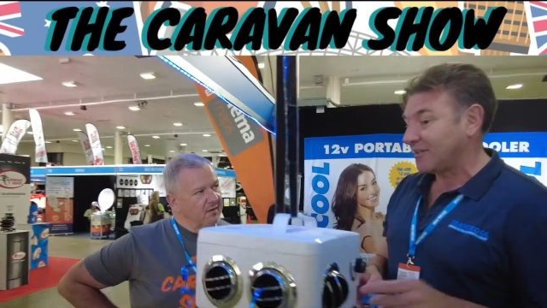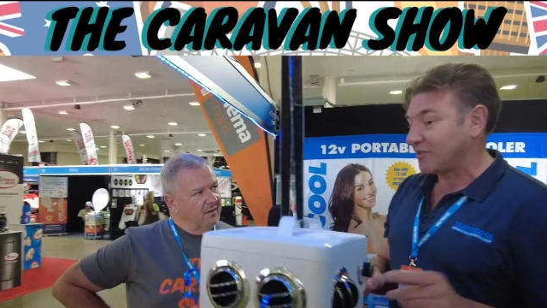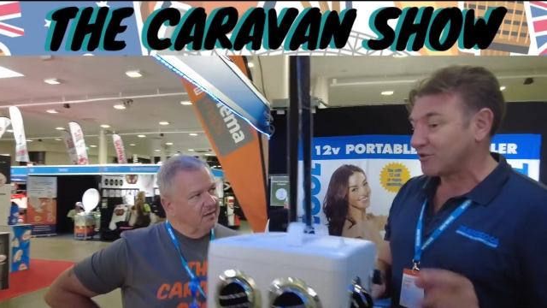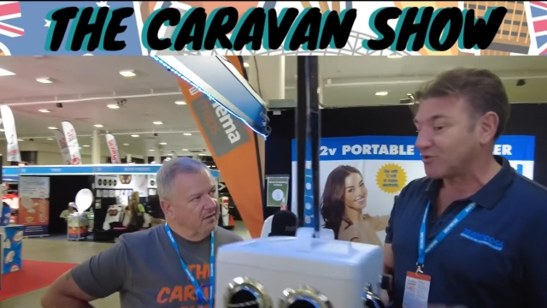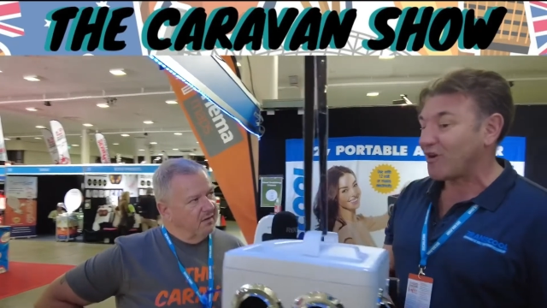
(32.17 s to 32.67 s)

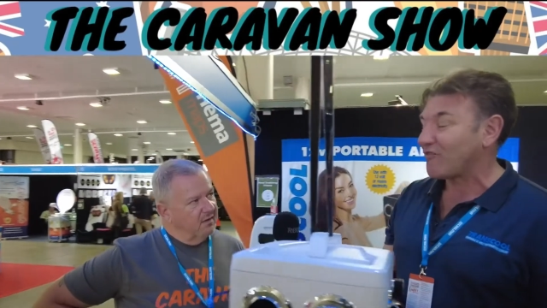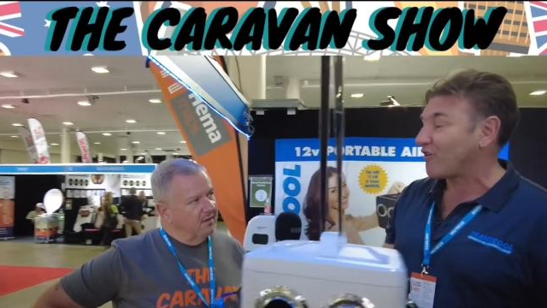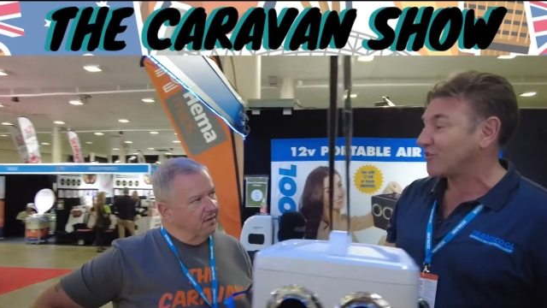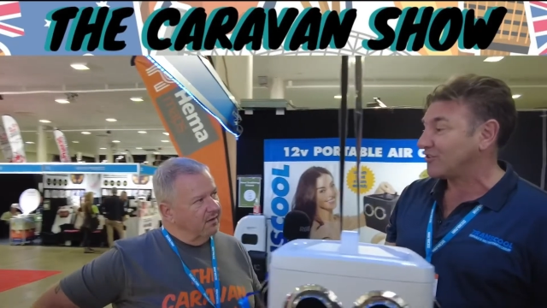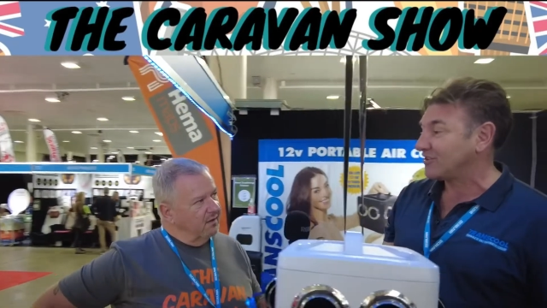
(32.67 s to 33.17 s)
Speaker 1: they're a 12
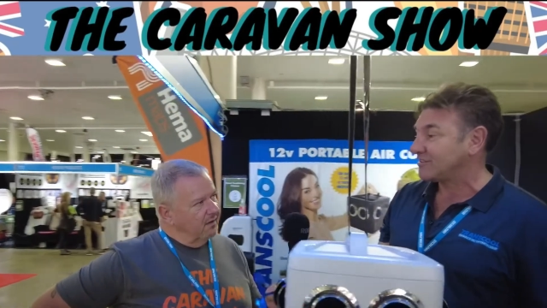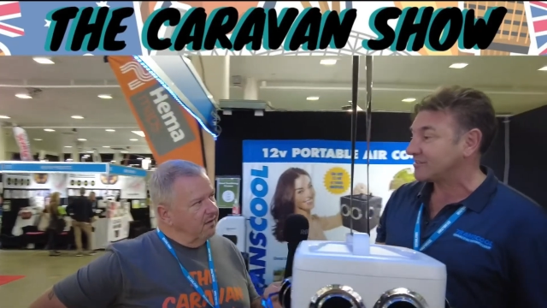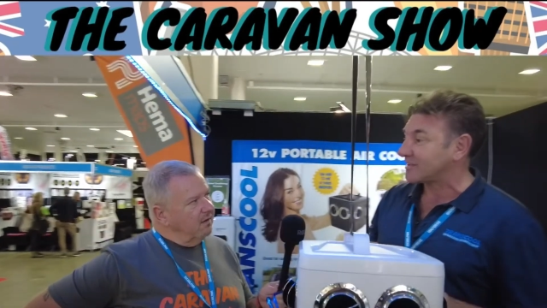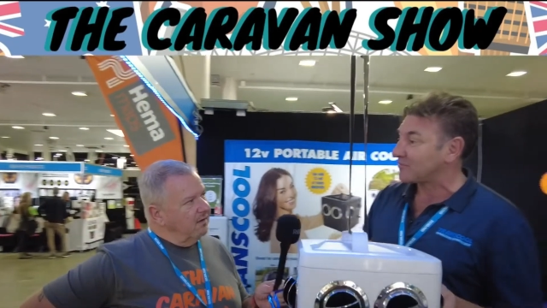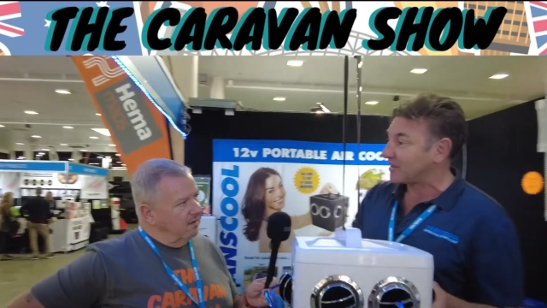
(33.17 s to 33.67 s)
volt unit.
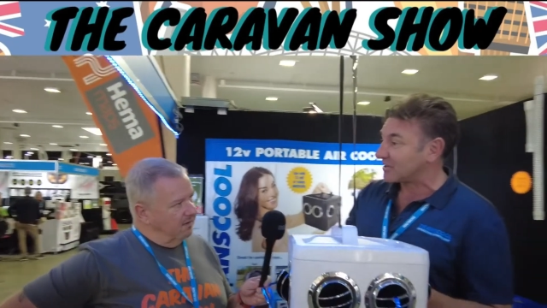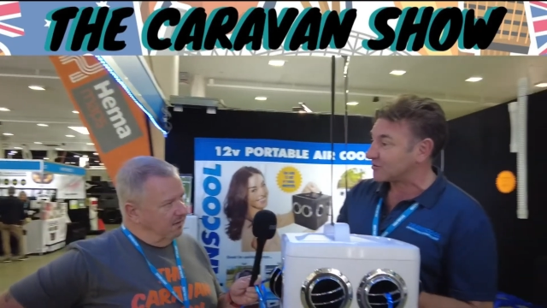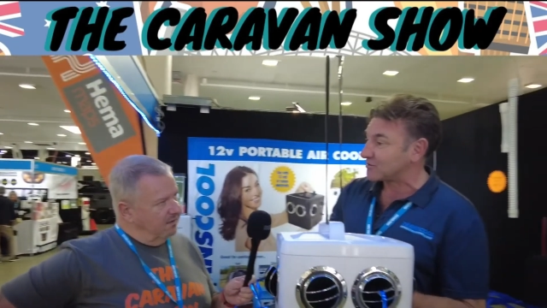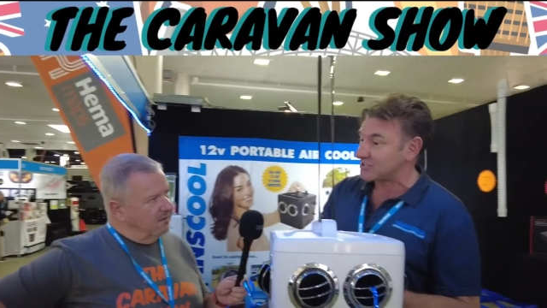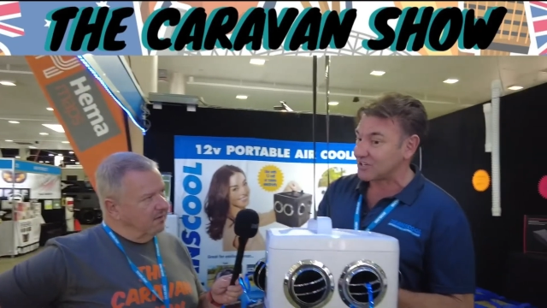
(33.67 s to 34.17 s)
They plug into
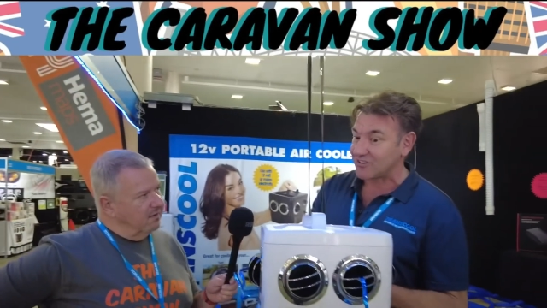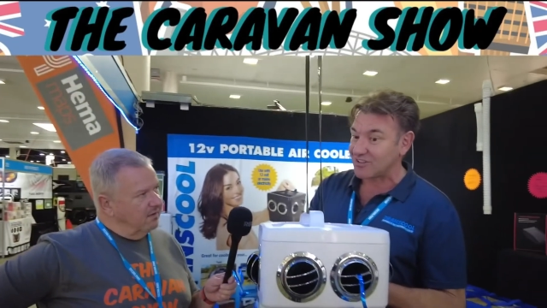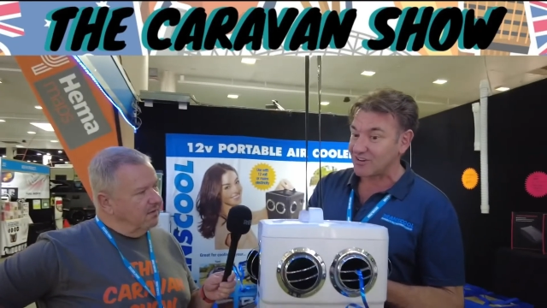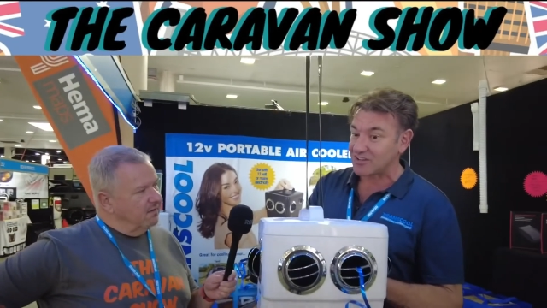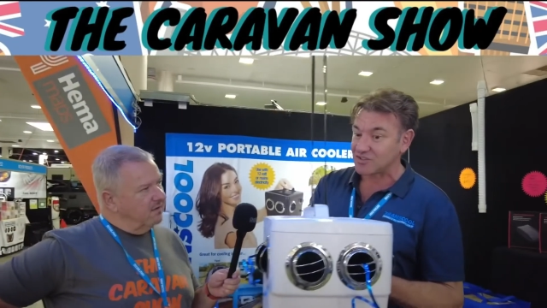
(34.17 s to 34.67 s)
a cigarette
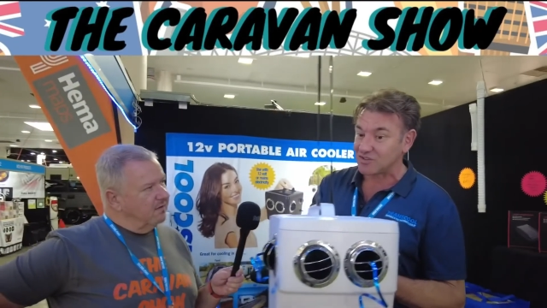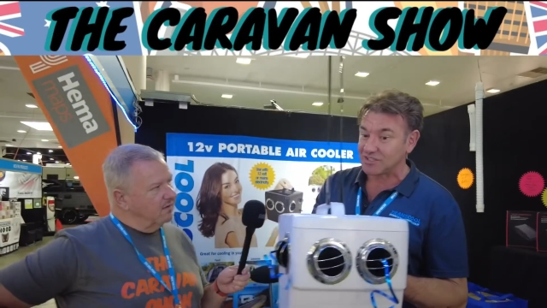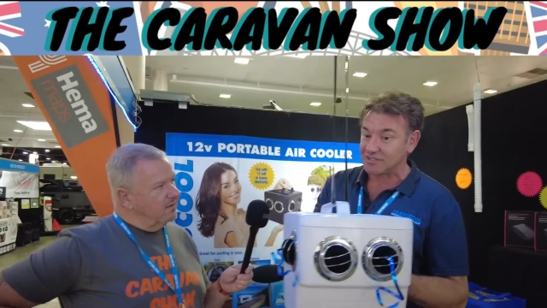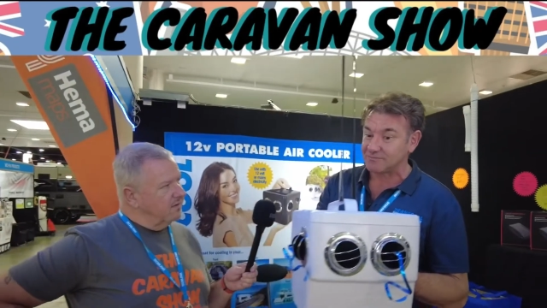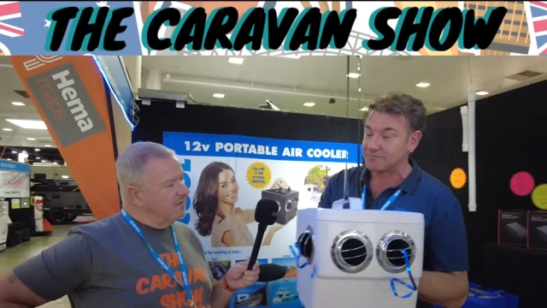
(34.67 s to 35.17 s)
lighter
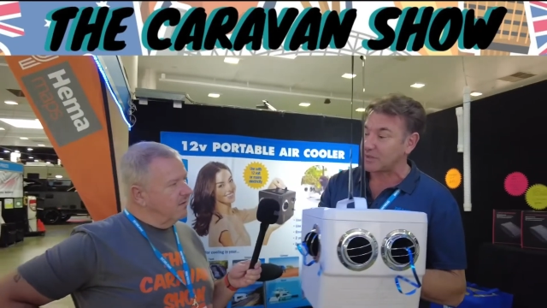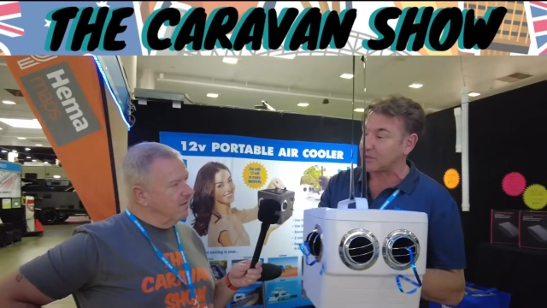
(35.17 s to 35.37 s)
socket, big